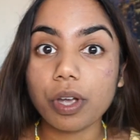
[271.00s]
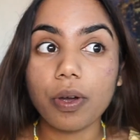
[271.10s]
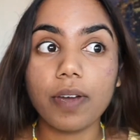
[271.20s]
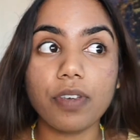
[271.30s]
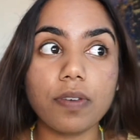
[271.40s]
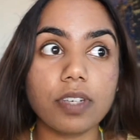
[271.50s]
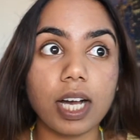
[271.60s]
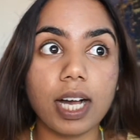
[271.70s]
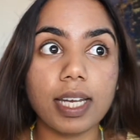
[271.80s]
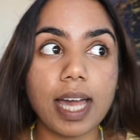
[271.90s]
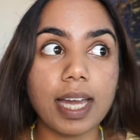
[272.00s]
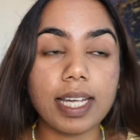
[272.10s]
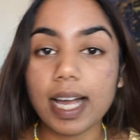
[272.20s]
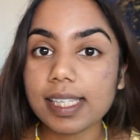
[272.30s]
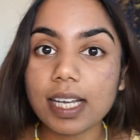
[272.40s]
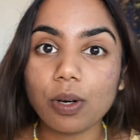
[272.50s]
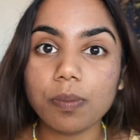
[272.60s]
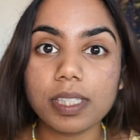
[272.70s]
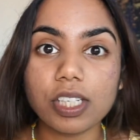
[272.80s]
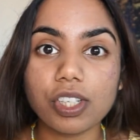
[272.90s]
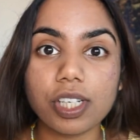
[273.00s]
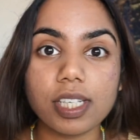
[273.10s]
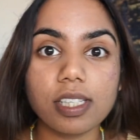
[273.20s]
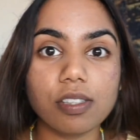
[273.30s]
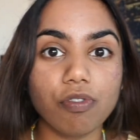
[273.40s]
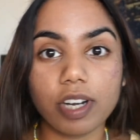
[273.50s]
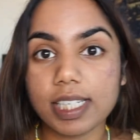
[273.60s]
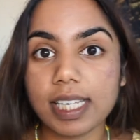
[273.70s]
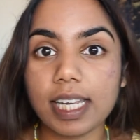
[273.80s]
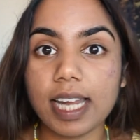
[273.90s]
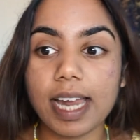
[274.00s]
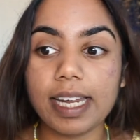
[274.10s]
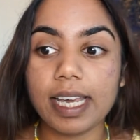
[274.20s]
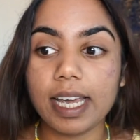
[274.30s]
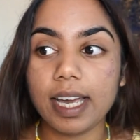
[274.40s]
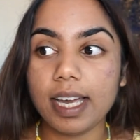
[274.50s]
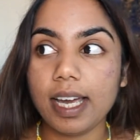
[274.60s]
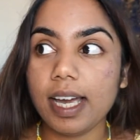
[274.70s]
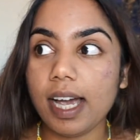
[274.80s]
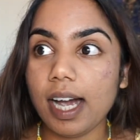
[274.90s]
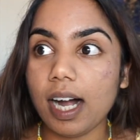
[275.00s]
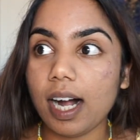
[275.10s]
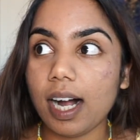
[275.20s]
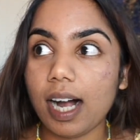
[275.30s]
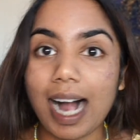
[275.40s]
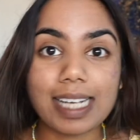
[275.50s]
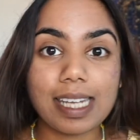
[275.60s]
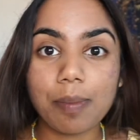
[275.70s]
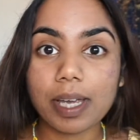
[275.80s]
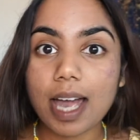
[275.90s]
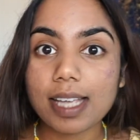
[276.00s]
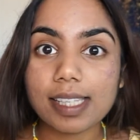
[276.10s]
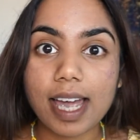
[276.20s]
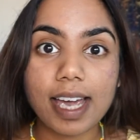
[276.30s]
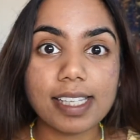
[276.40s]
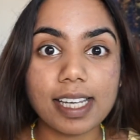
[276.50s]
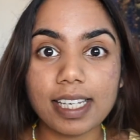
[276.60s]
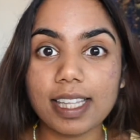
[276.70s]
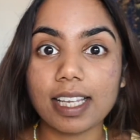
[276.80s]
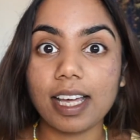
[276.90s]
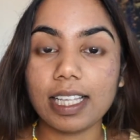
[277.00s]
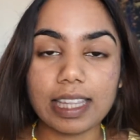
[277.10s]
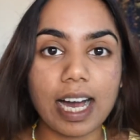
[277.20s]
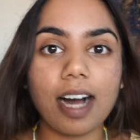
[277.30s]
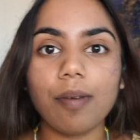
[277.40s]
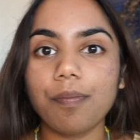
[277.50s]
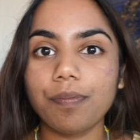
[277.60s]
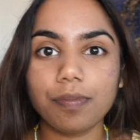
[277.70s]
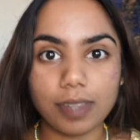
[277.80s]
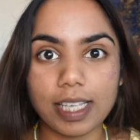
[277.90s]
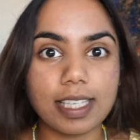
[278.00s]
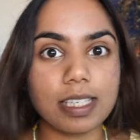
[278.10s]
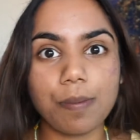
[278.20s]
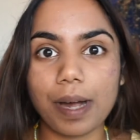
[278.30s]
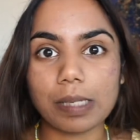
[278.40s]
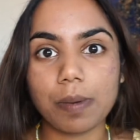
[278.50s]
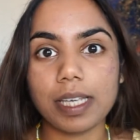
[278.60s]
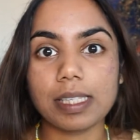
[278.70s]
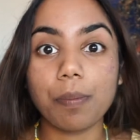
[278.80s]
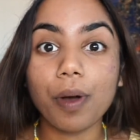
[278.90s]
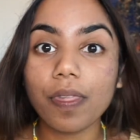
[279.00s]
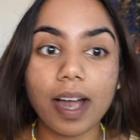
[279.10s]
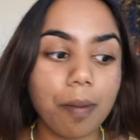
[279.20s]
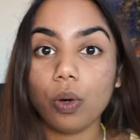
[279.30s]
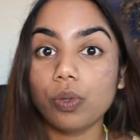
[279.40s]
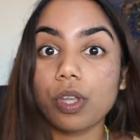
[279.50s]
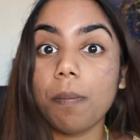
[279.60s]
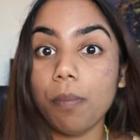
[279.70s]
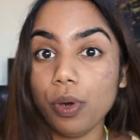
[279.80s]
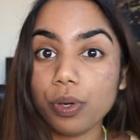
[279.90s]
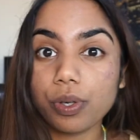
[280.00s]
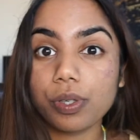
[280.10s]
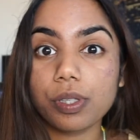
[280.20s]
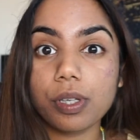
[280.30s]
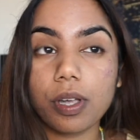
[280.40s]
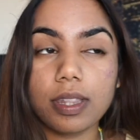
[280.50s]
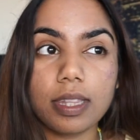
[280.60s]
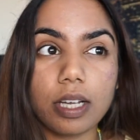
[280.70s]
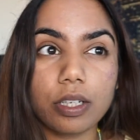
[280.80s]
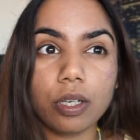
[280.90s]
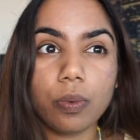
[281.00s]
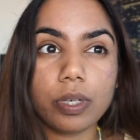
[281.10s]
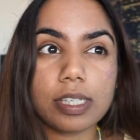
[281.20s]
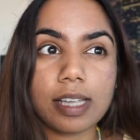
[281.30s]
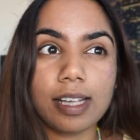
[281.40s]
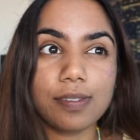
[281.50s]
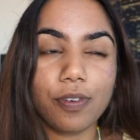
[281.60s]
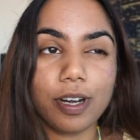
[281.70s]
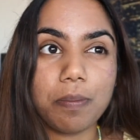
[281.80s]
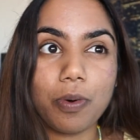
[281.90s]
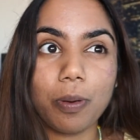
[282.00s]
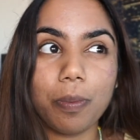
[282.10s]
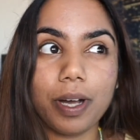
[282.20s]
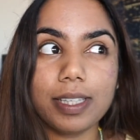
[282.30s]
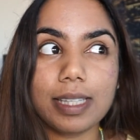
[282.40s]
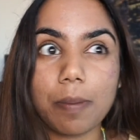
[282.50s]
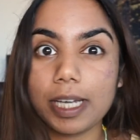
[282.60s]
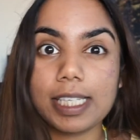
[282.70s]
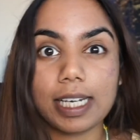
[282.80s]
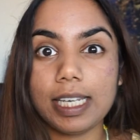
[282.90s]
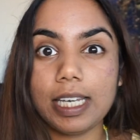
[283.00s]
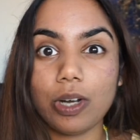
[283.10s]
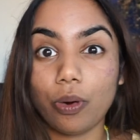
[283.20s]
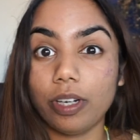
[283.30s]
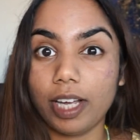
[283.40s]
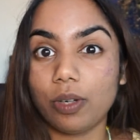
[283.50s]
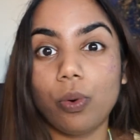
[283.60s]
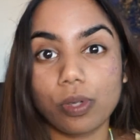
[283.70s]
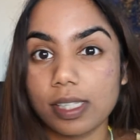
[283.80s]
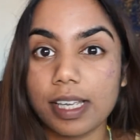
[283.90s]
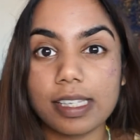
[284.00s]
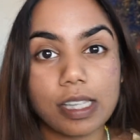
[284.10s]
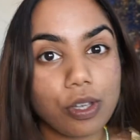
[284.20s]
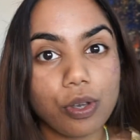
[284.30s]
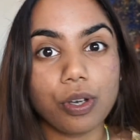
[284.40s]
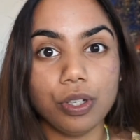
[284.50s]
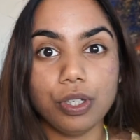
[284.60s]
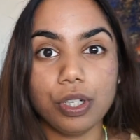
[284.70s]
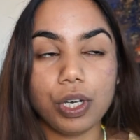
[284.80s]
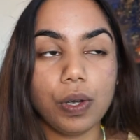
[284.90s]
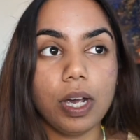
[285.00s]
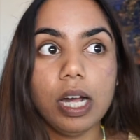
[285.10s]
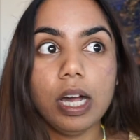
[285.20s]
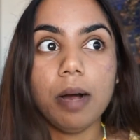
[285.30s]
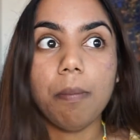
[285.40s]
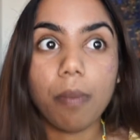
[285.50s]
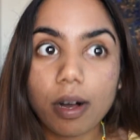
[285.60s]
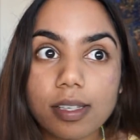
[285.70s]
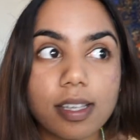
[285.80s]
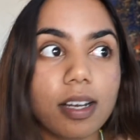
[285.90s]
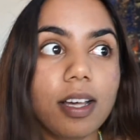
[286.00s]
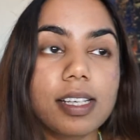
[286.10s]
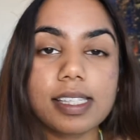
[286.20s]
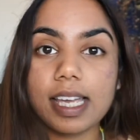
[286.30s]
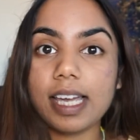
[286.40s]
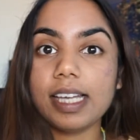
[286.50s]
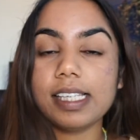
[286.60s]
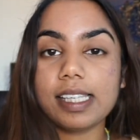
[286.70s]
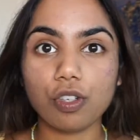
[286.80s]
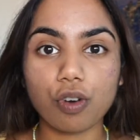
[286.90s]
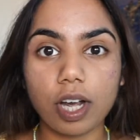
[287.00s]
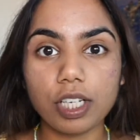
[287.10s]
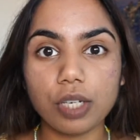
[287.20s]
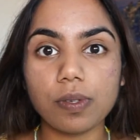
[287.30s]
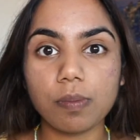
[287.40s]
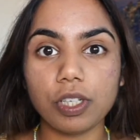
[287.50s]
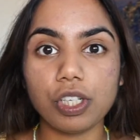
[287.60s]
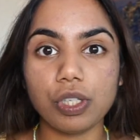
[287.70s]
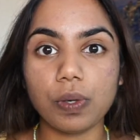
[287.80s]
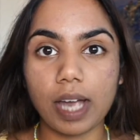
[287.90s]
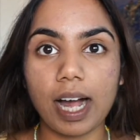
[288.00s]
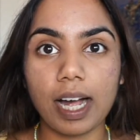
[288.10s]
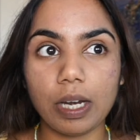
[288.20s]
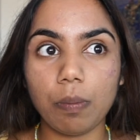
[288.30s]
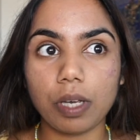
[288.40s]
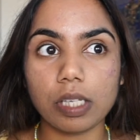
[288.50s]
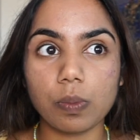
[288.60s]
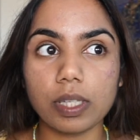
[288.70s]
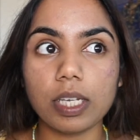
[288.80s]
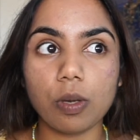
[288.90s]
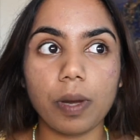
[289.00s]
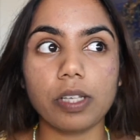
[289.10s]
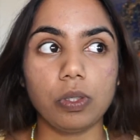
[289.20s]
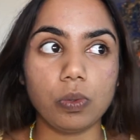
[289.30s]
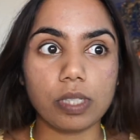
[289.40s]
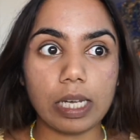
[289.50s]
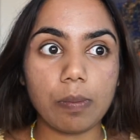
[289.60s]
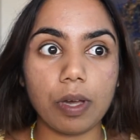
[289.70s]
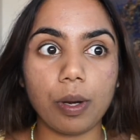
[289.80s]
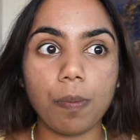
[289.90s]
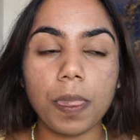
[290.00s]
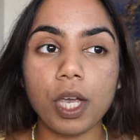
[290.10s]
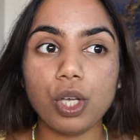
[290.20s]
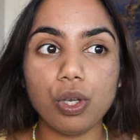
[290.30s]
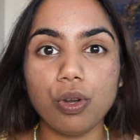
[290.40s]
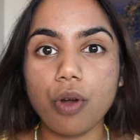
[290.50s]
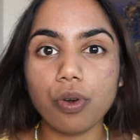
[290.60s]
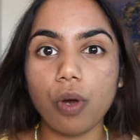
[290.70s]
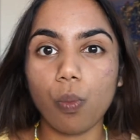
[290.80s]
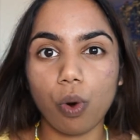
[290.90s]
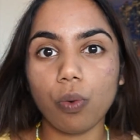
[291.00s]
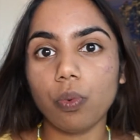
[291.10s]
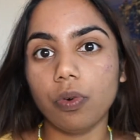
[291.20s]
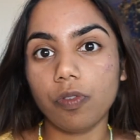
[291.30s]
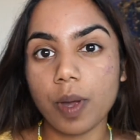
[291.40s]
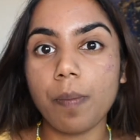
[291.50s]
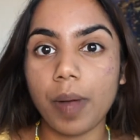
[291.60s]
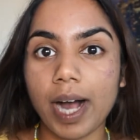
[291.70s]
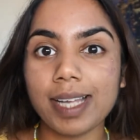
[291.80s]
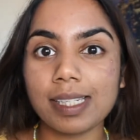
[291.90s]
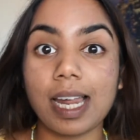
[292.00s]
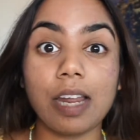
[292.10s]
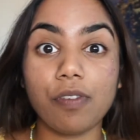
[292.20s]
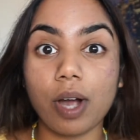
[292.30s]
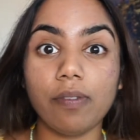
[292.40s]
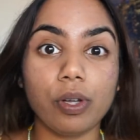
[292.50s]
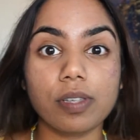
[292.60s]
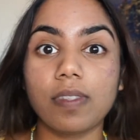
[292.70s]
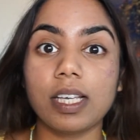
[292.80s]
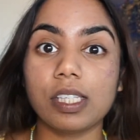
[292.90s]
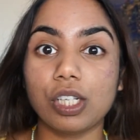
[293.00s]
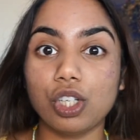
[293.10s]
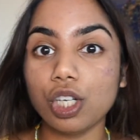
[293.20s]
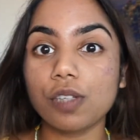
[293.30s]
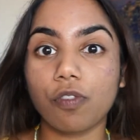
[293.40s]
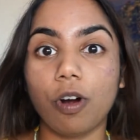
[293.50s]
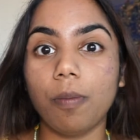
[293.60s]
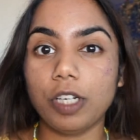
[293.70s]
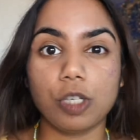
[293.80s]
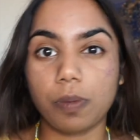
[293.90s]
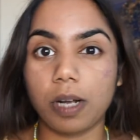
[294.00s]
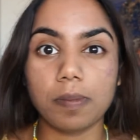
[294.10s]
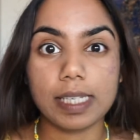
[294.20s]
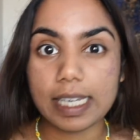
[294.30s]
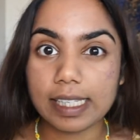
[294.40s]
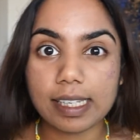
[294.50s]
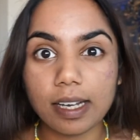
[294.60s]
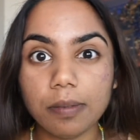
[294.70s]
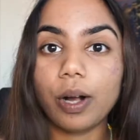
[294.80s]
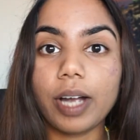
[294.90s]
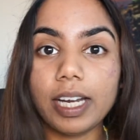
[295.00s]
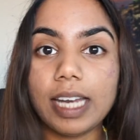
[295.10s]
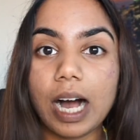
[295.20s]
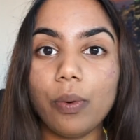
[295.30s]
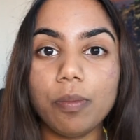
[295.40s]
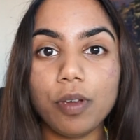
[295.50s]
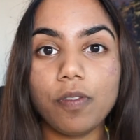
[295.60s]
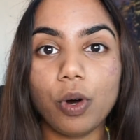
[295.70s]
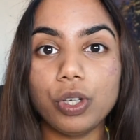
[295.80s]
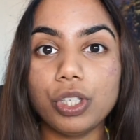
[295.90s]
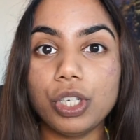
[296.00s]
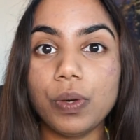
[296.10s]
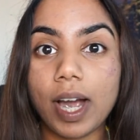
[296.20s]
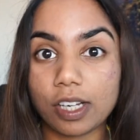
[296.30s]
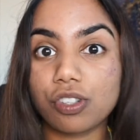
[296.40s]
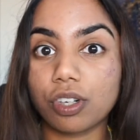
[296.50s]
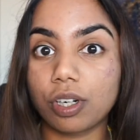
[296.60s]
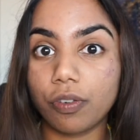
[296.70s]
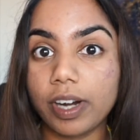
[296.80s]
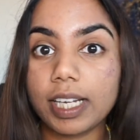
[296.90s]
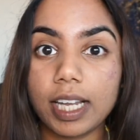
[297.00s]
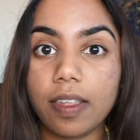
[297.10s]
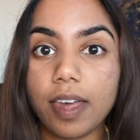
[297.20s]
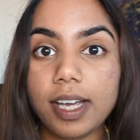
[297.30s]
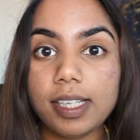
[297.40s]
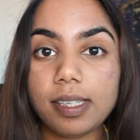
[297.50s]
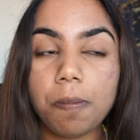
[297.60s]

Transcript: if you've done any essay competitions, written any academic essays, anything like that, this is the best place to put them. Also MOOCs, I don't know what it stands for anymore, but they're basically online courses that you can do, masterclasses. Try and do as much as you can, because within your personal statement you don't know what will fit best, and if you have lots of things to choose from, it just becomes easier. Okay, now we move on to extracurricular things.